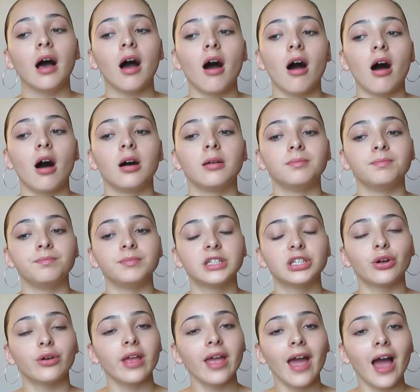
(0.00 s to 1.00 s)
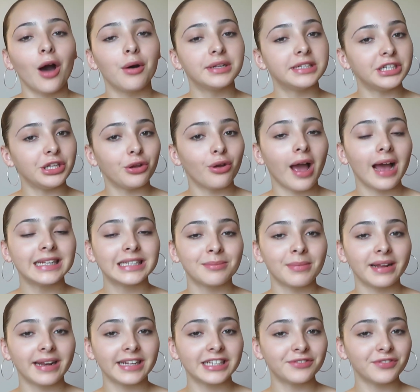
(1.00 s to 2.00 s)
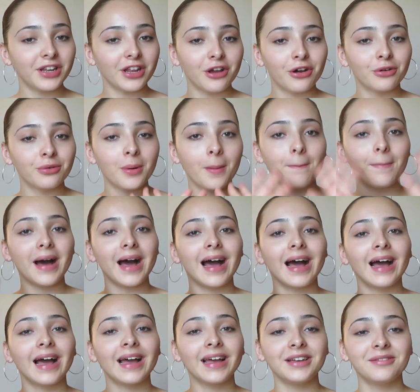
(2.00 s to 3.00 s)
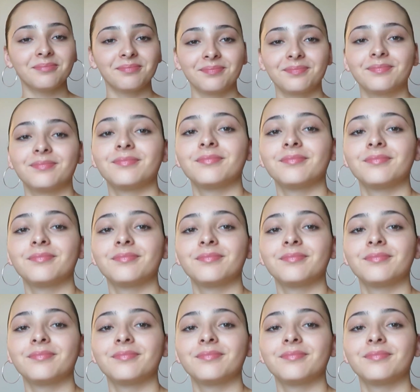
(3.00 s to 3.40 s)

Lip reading: So yeah, I'll see you guys in my next video. Bye.